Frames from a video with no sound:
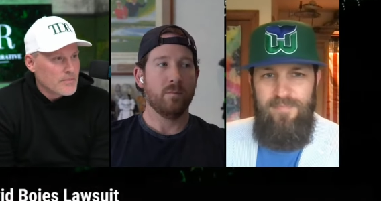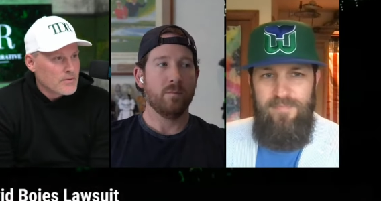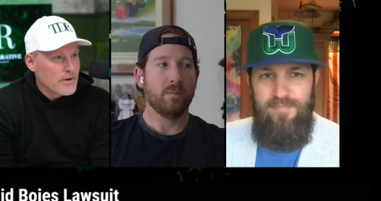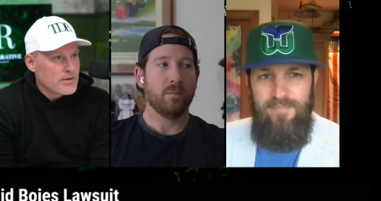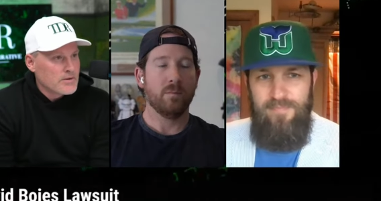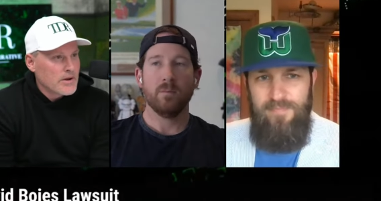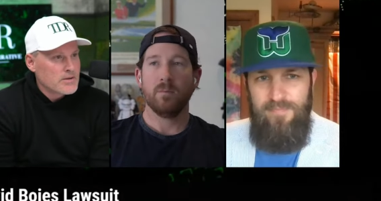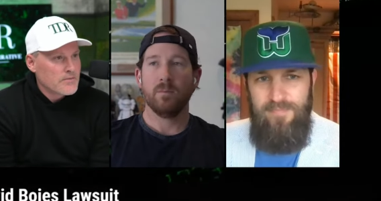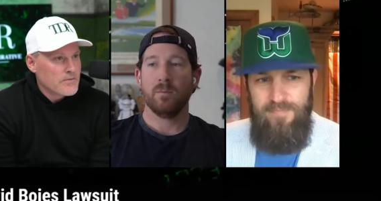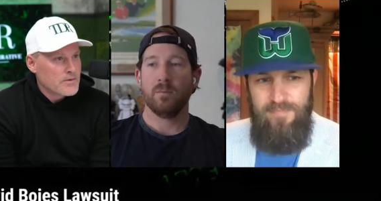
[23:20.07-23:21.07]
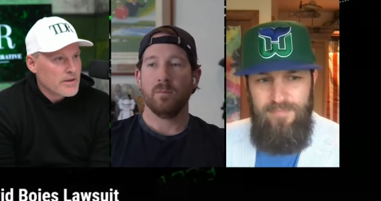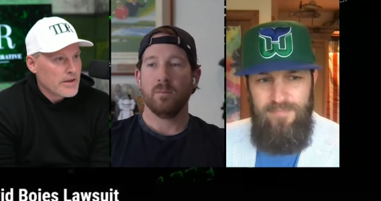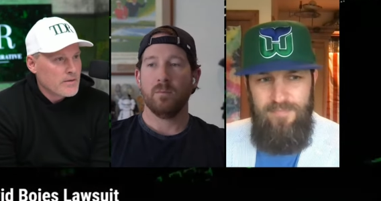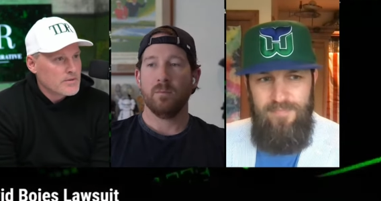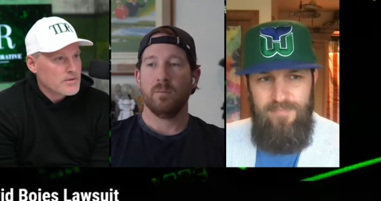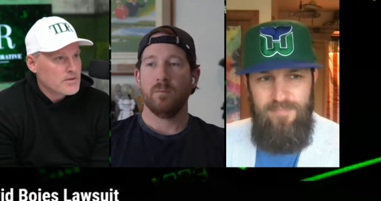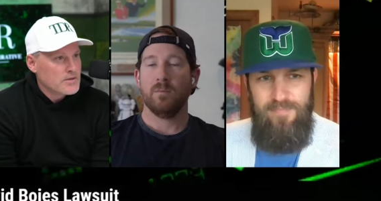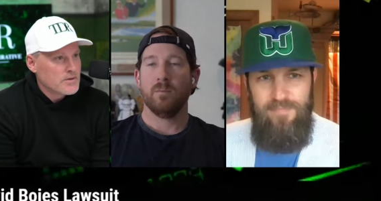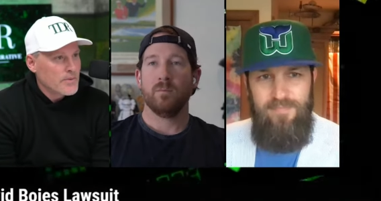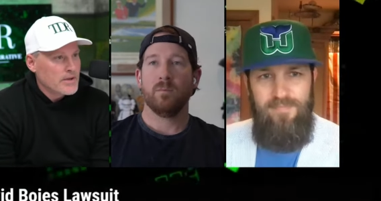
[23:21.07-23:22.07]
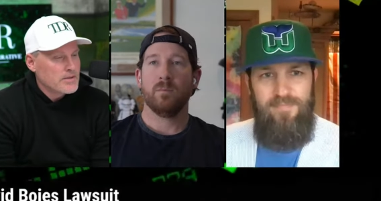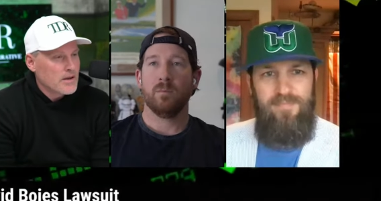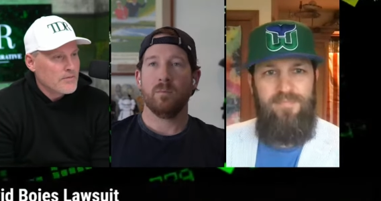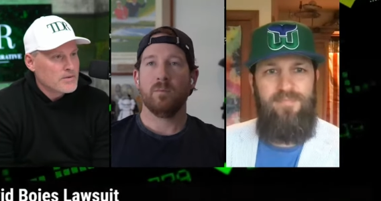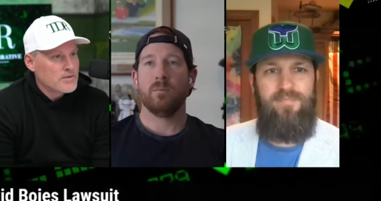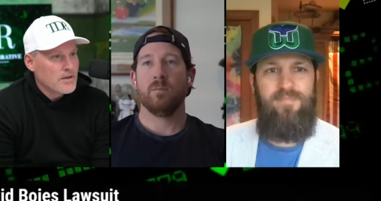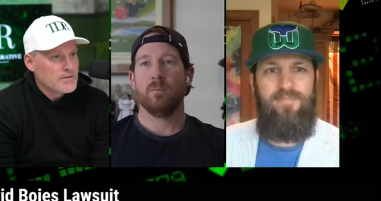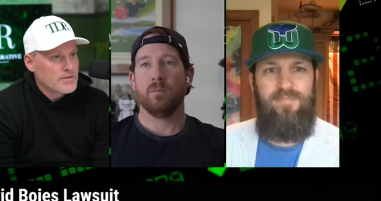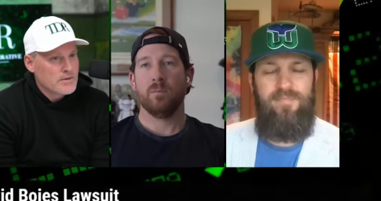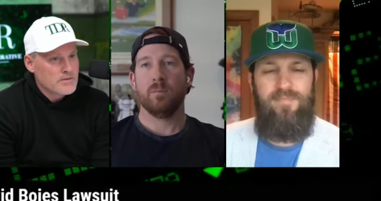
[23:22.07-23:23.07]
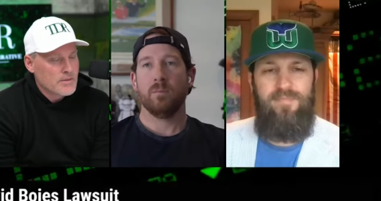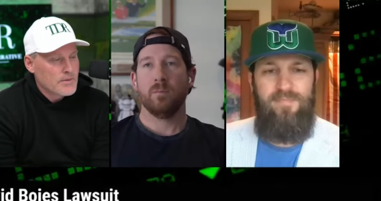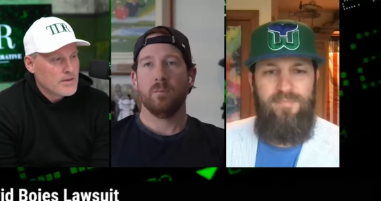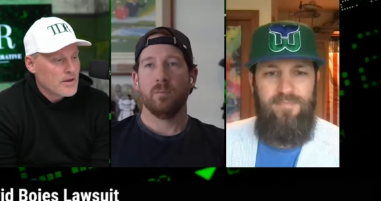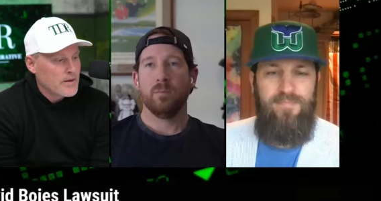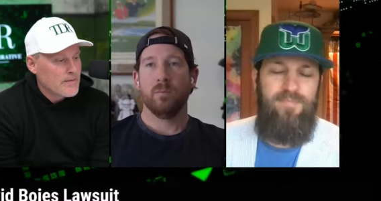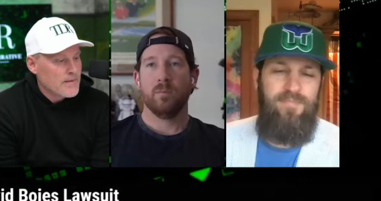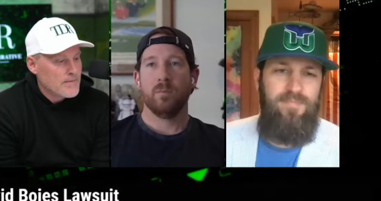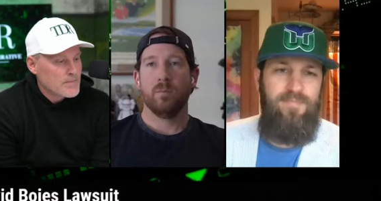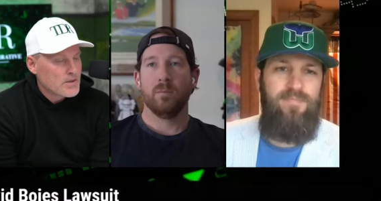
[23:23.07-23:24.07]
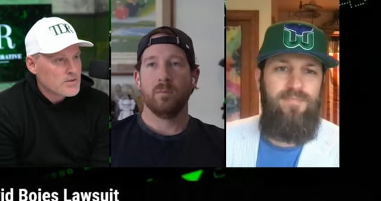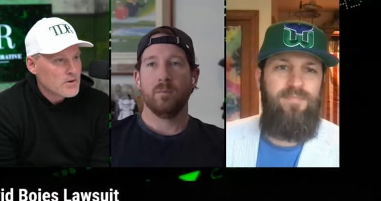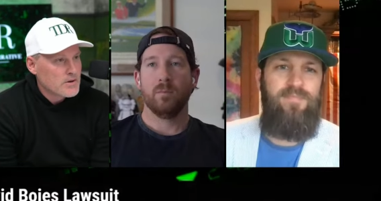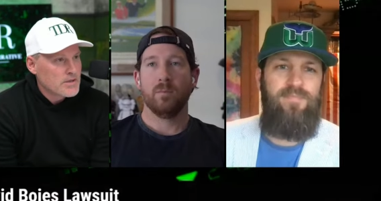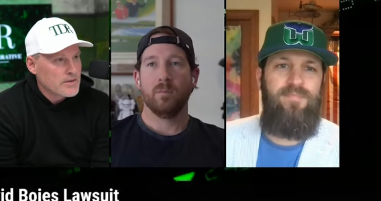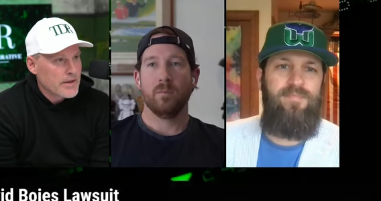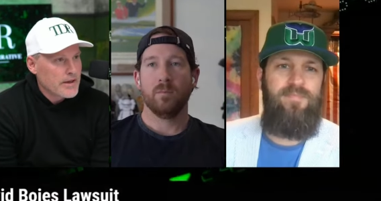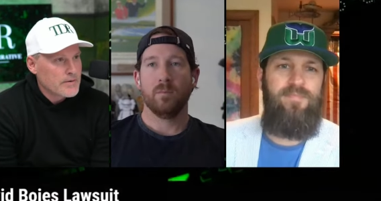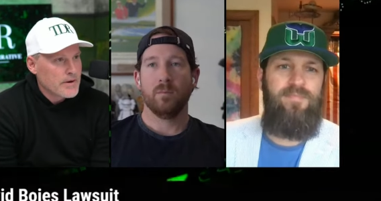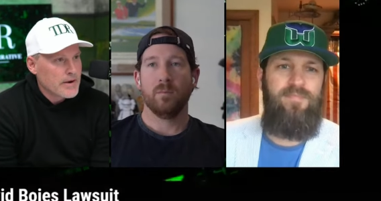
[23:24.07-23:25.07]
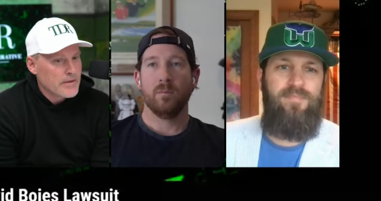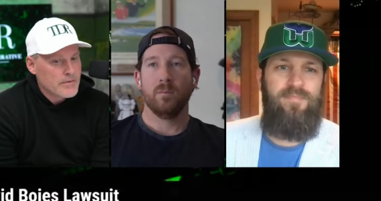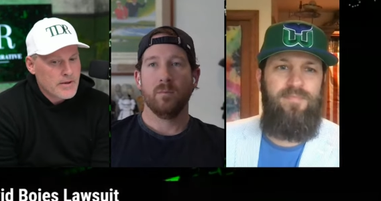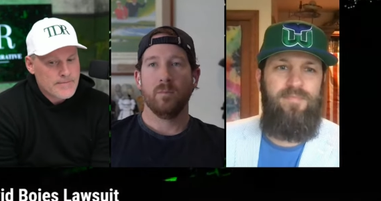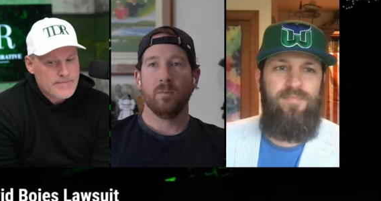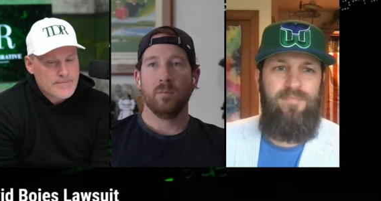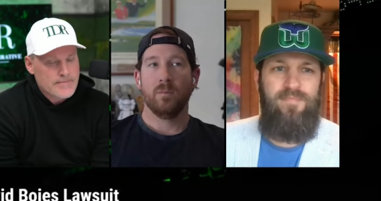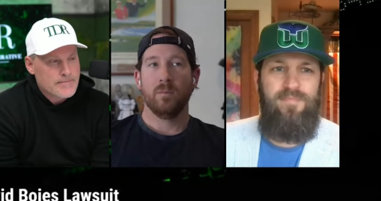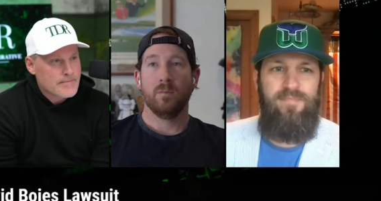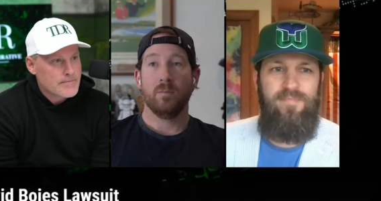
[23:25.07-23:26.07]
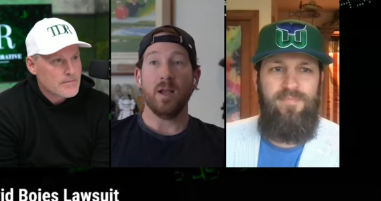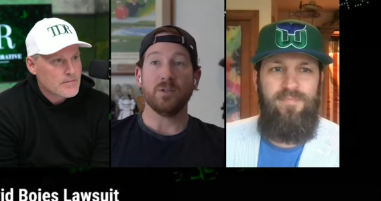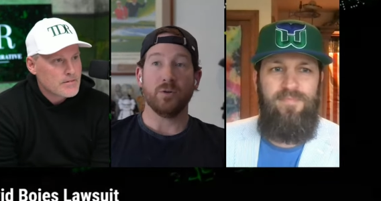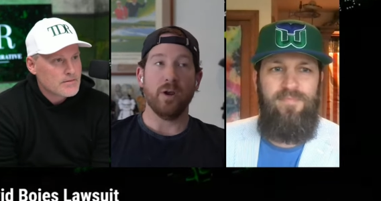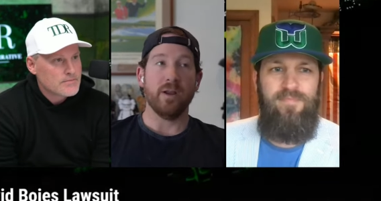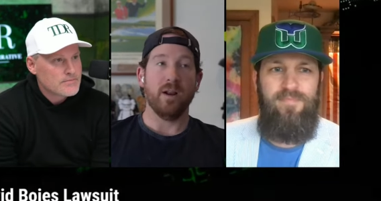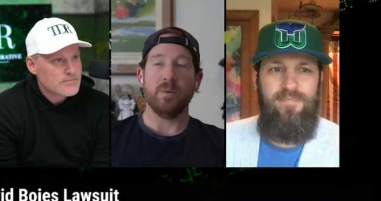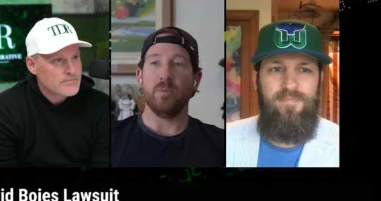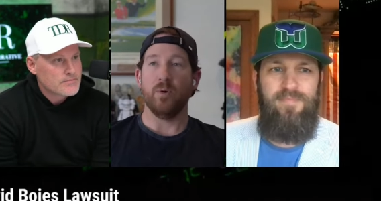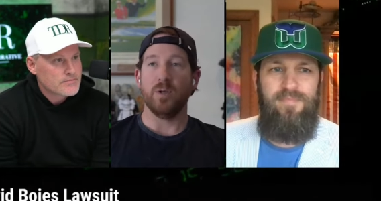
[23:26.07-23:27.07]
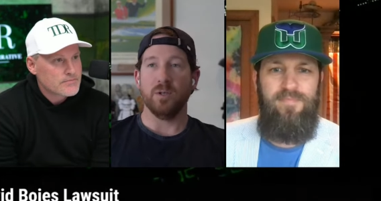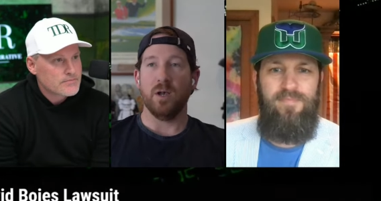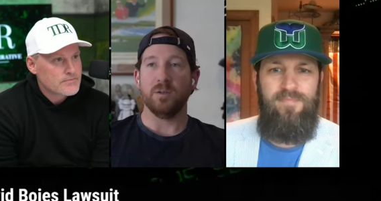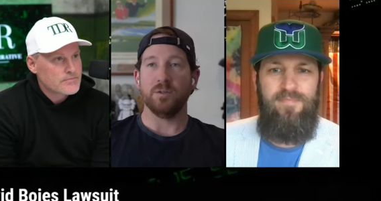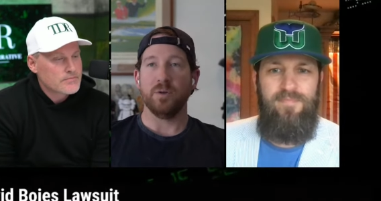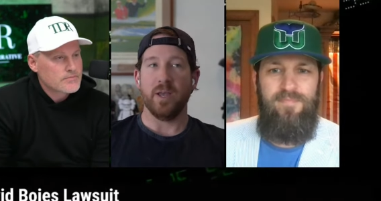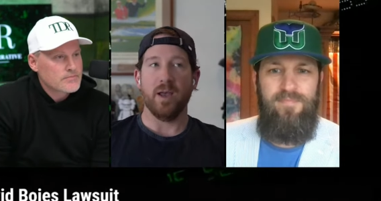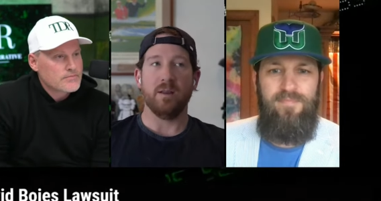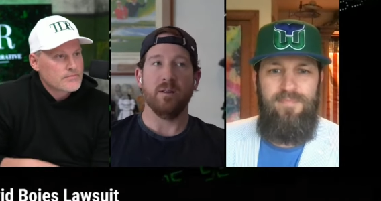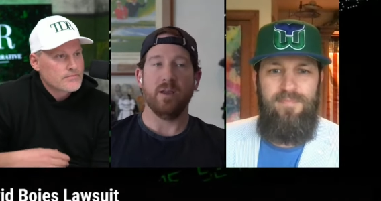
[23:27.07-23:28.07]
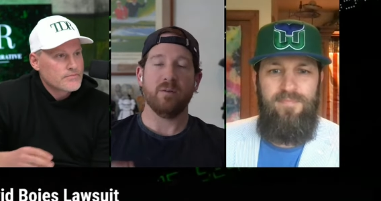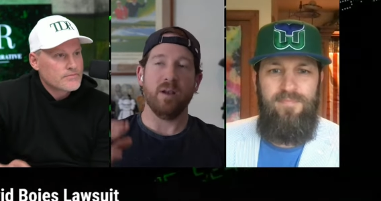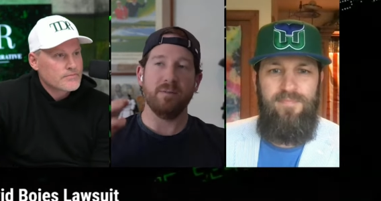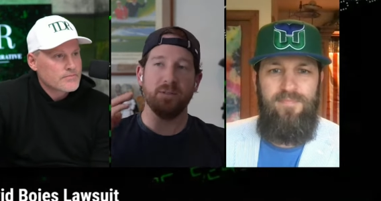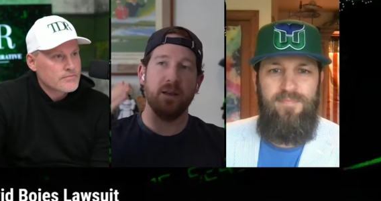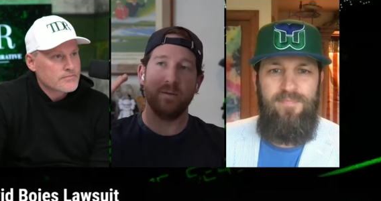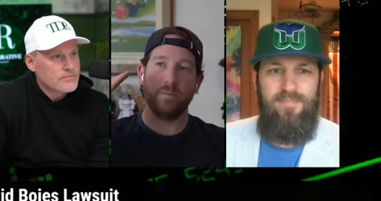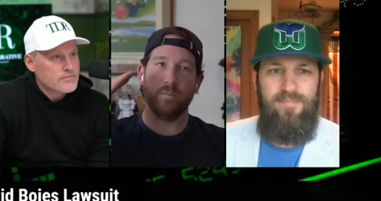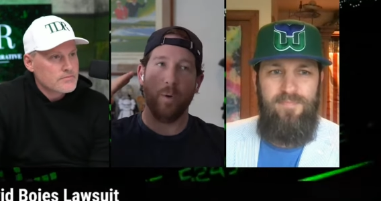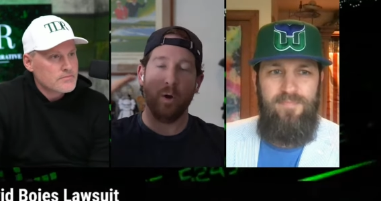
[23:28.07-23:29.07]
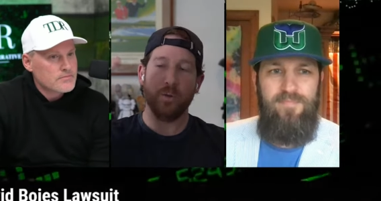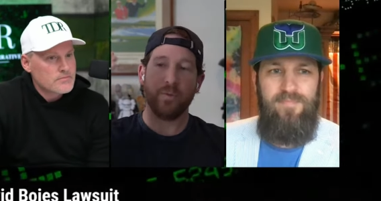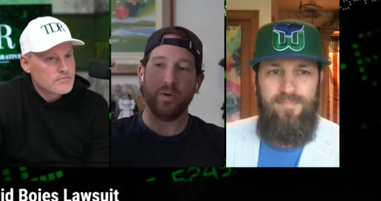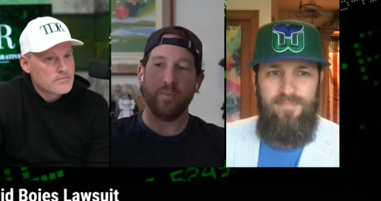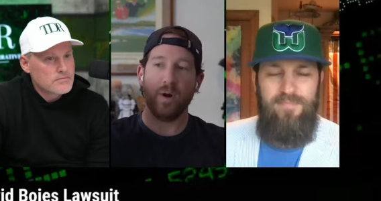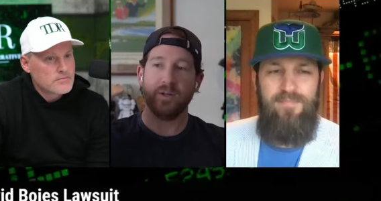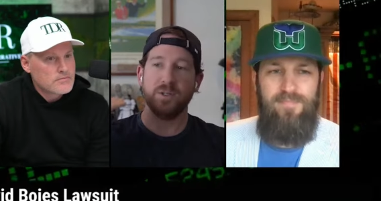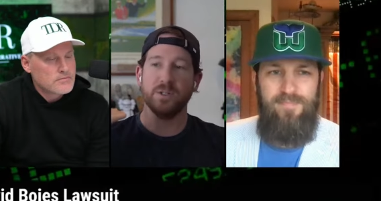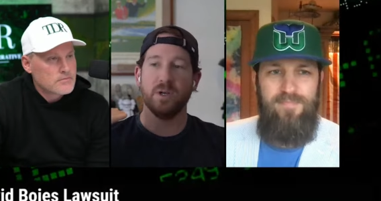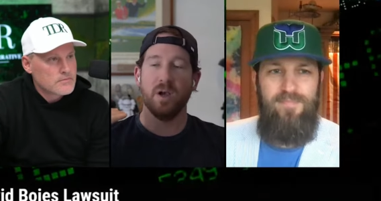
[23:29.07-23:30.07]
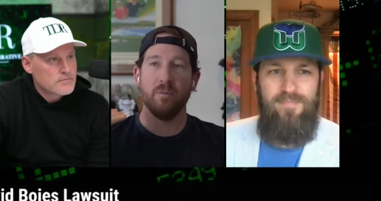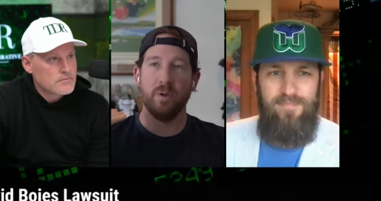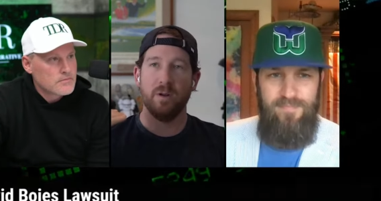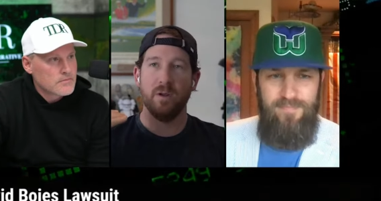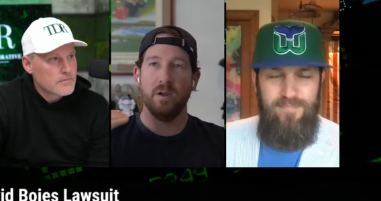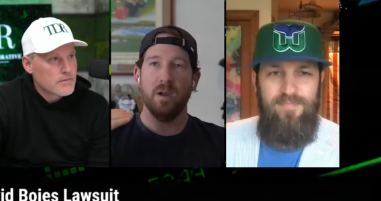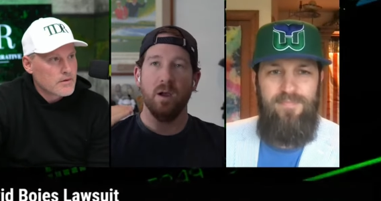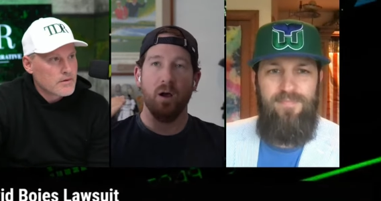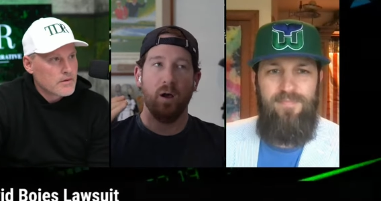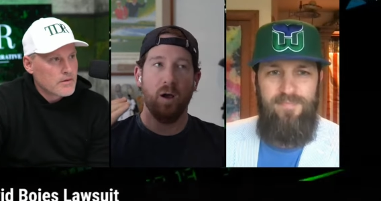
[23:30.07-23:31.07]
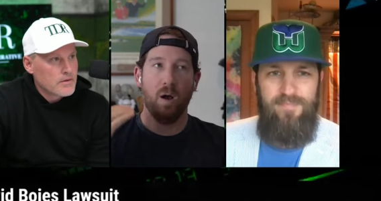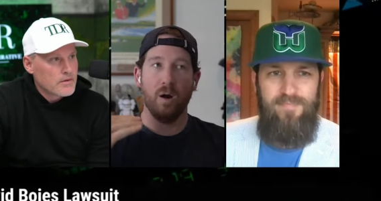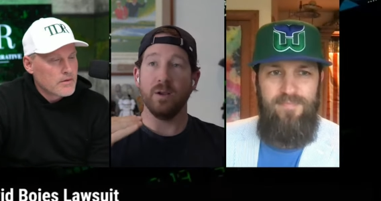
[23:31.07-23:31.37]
Speaker 1: in the right direction for the cannabis industry based off this lawsuit and some of the uh, concerns that they had, right, Anthony?
Speaker 2: Yeah, it's great. I mean, the Boies' lawsuit, again, like I've said, all three branches of government are in